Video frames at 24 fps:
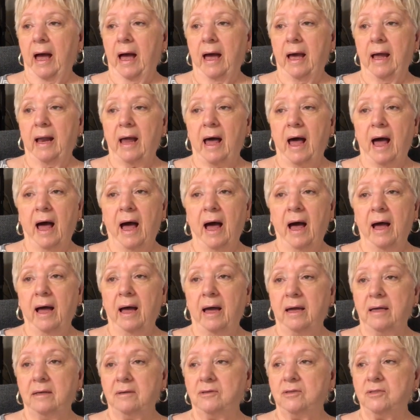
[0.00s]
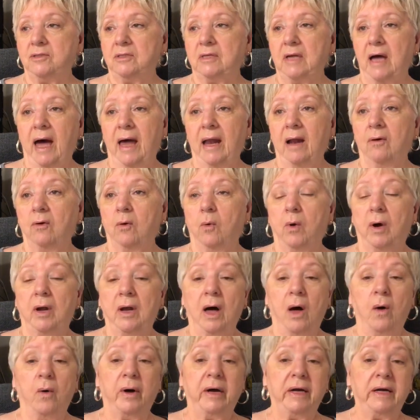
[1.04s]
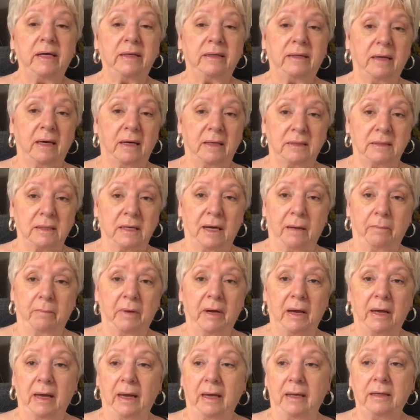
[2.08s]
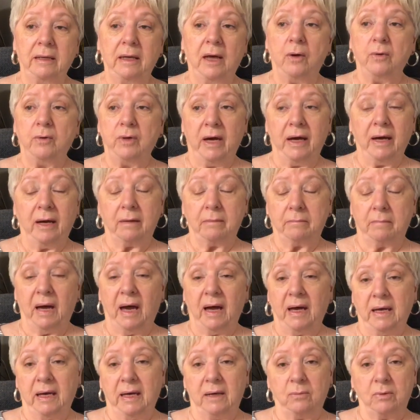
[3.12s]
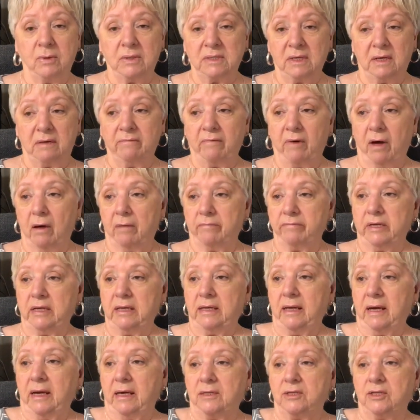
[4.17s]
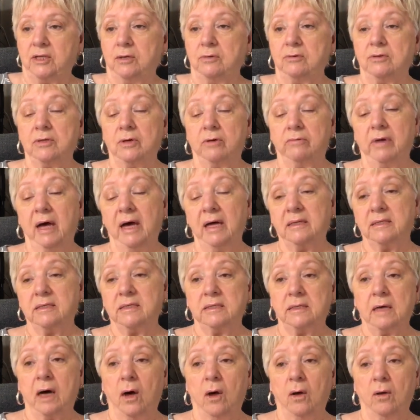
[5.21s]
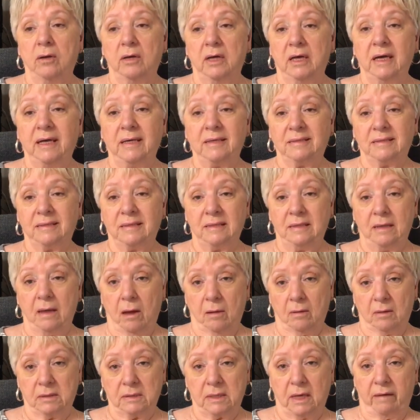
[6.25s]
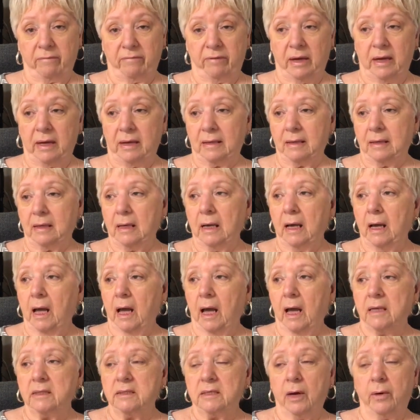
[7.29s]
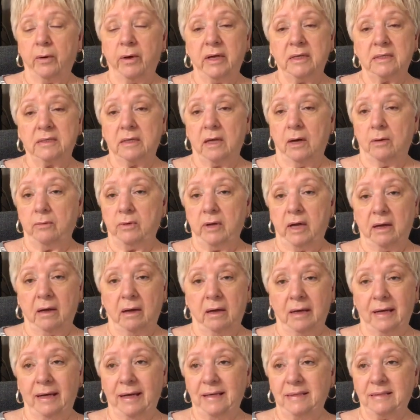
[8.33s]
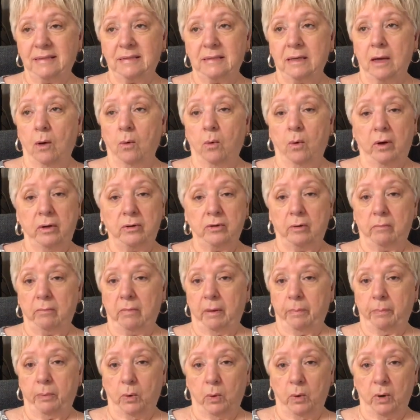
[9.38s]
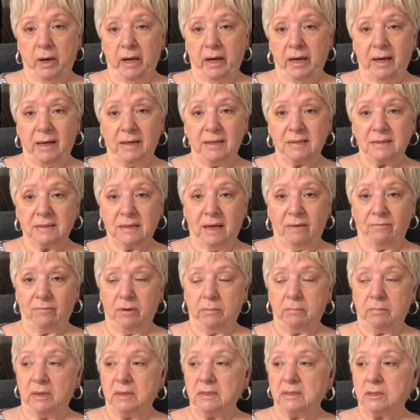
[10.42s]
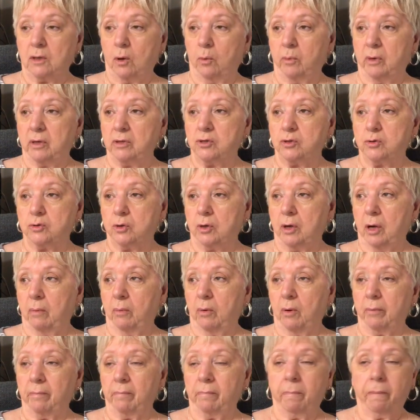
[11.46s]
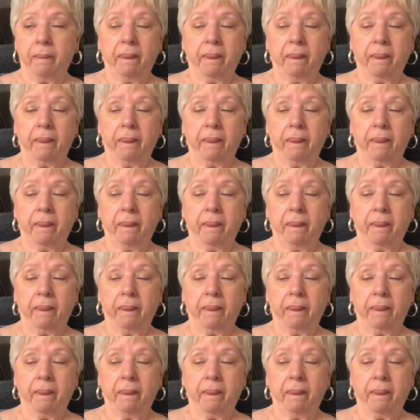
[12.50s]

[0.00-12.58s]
And I don't know what all I hit that time, but no doubt my head was involved in that too. So that's all the hits and knocks I've had. So it's no wonder my poor head is giving me so much trouble.